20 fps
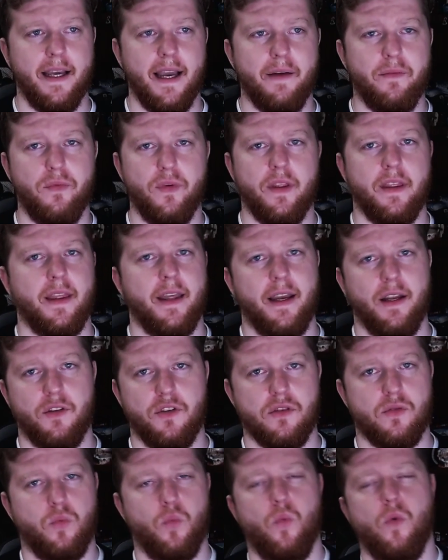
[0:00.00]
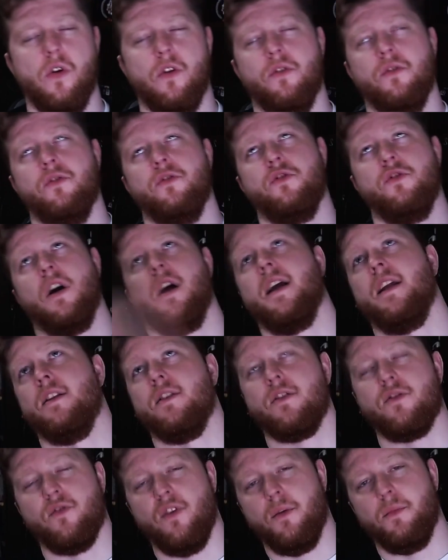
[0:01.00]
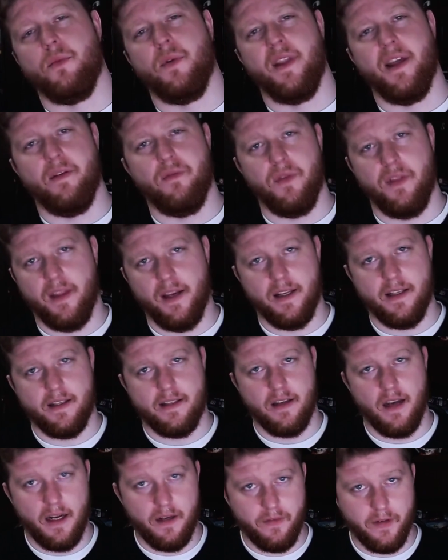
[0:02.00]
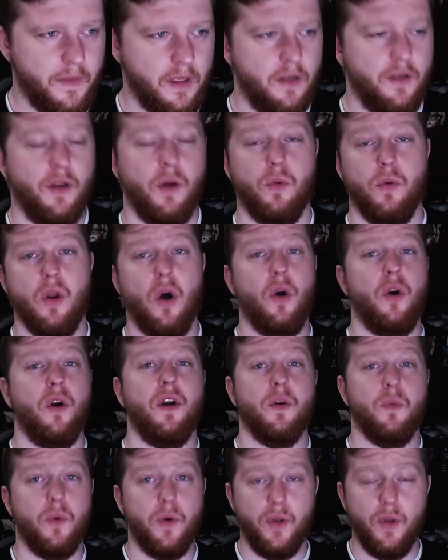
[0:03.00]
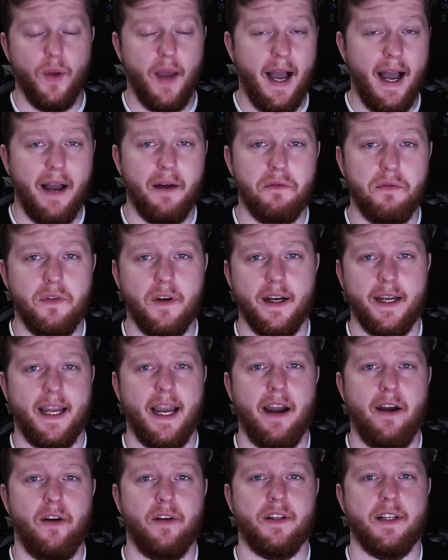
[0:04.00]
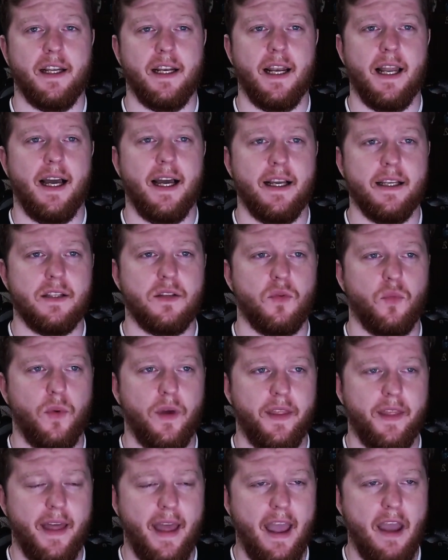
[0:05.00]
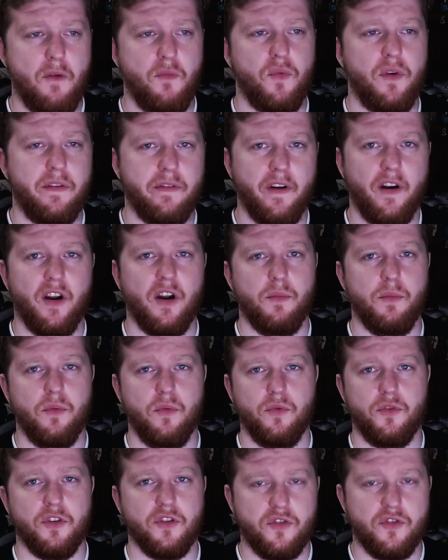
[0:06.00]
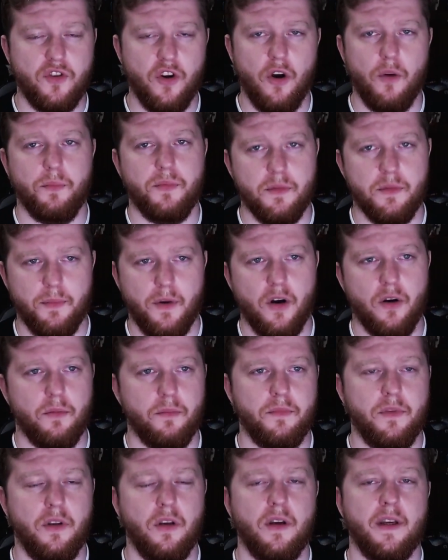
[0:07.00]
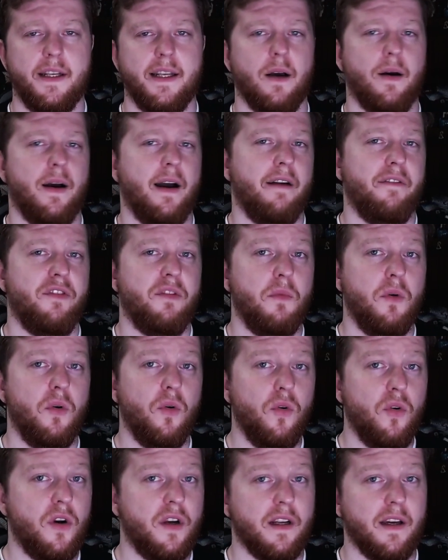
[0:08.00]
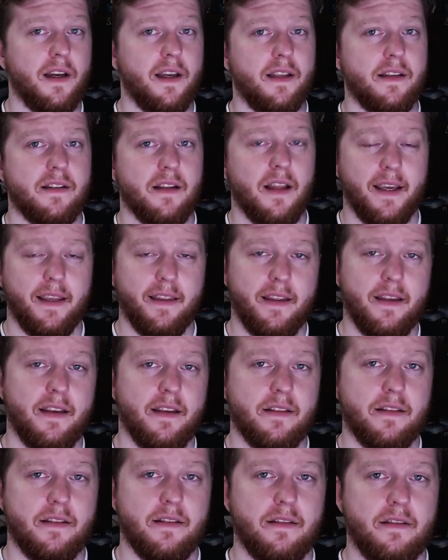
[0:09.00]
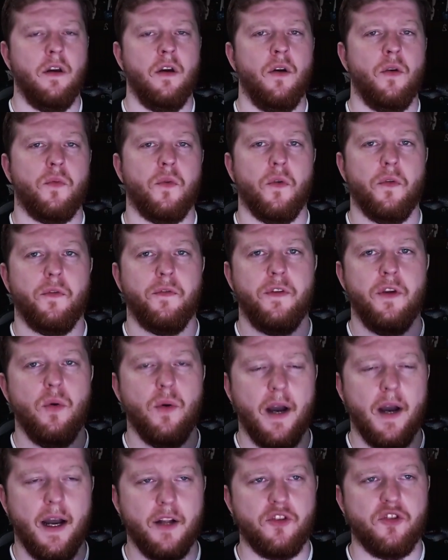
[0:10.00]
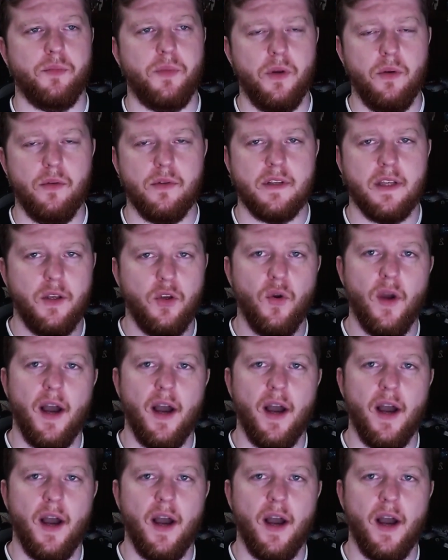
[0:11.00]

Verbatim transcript: everything just one giant script with everything inside it. No longer will you have a character class with every variable just top to bottom. You can now have them organized like this. For a few attributes that you